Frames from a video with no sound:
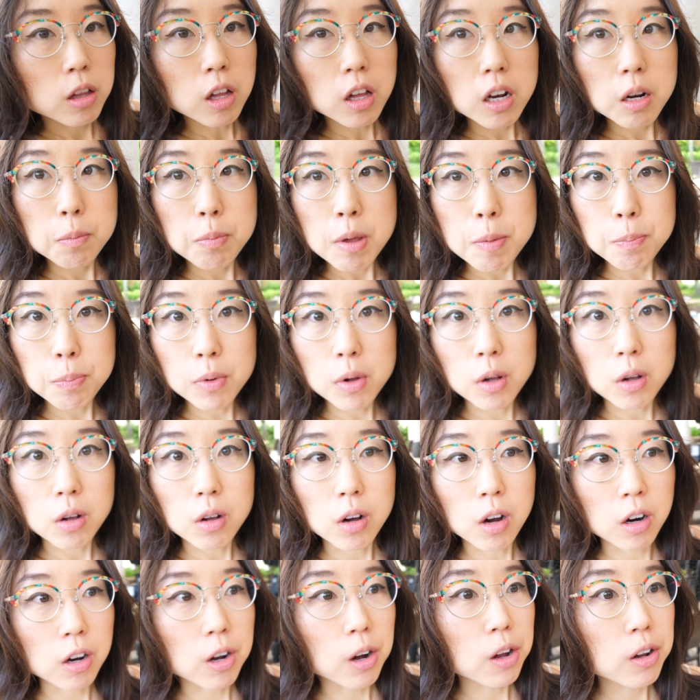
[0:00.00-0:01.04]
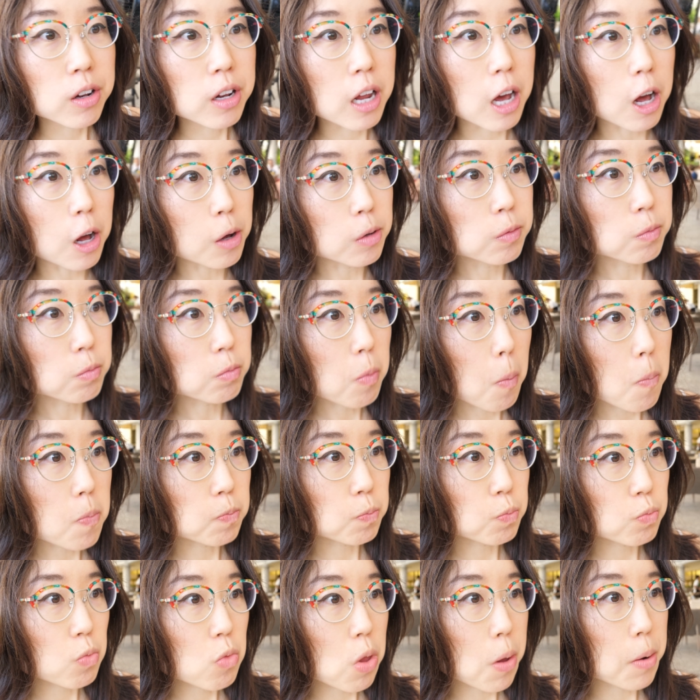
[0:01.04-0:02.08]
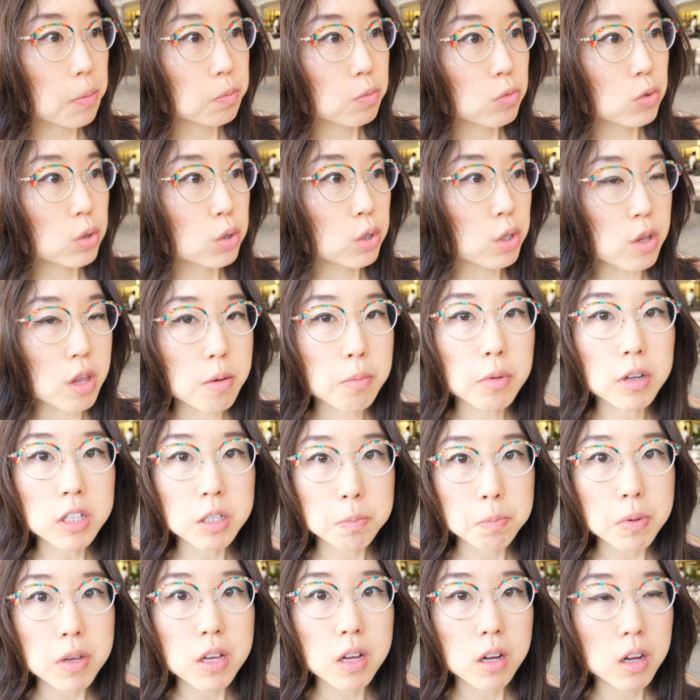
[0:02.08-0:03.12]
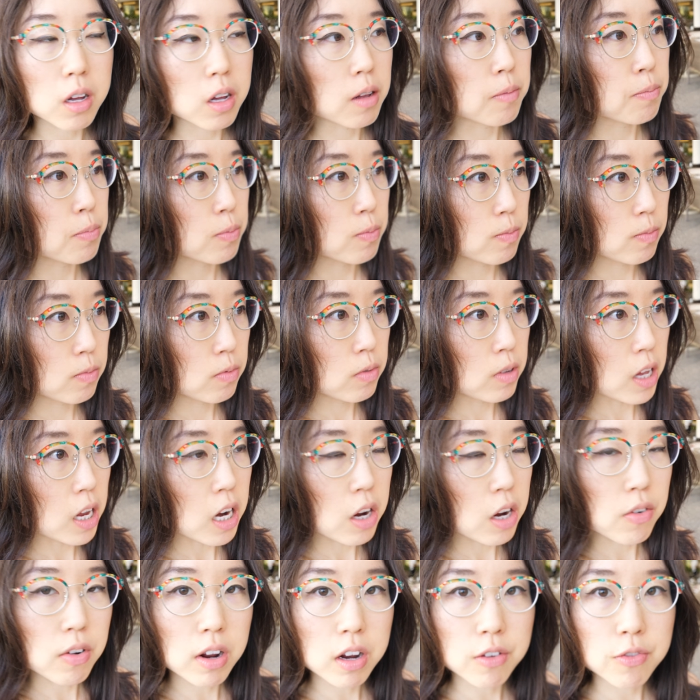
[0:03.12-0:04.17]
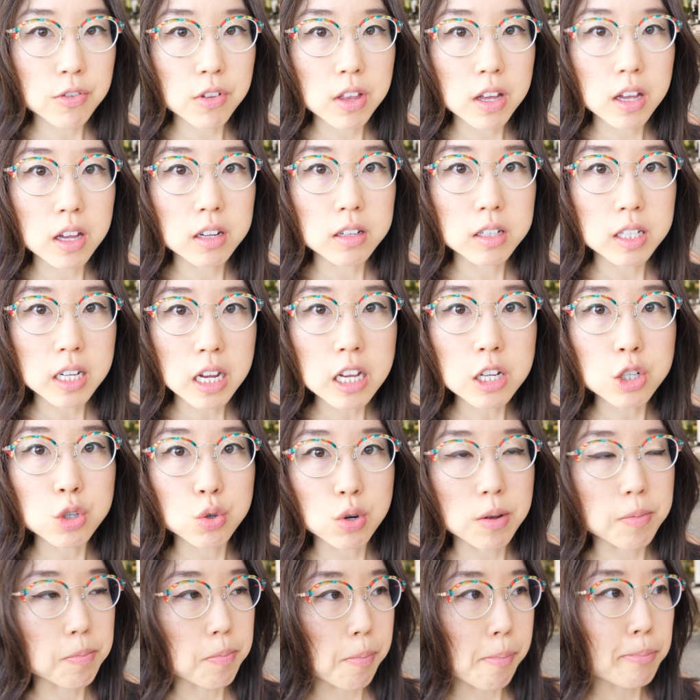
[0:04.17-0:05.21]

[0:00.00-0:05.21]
a lot of people are gone now. So they must be uh, getting ready for the day trip.